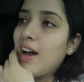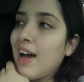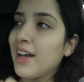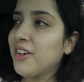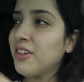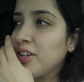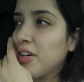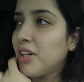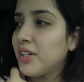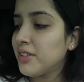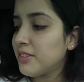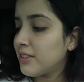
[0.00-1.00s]
I don't
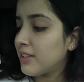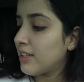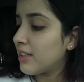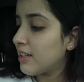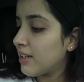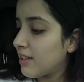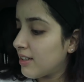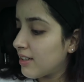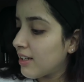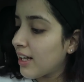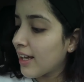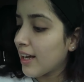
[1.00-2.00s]
know,
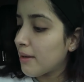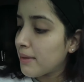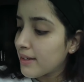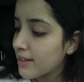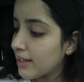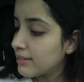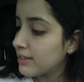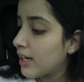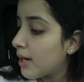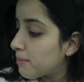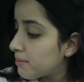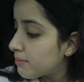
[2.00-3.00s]
like I might sound
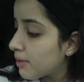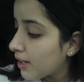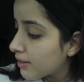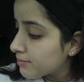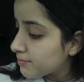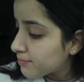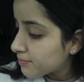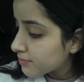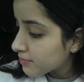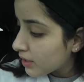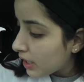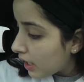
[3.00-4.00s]
dumb, but
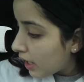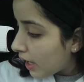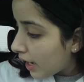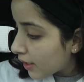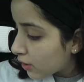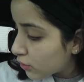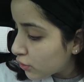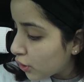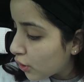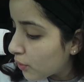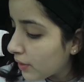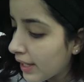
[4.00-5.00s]
I don't
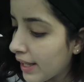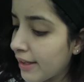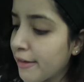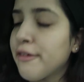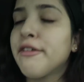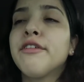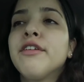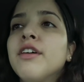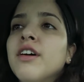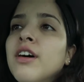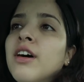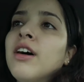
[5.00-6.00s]
know if
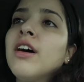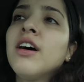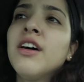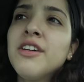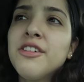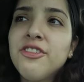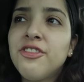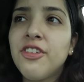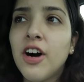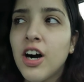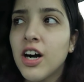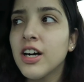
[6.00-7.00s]

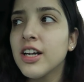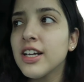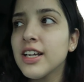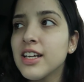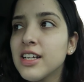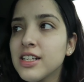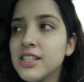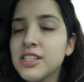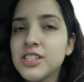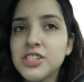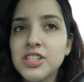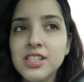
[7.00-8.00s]
fog
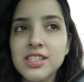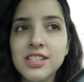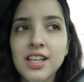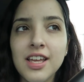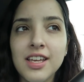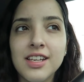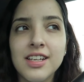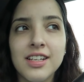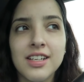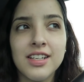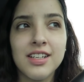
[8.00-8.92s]
is just like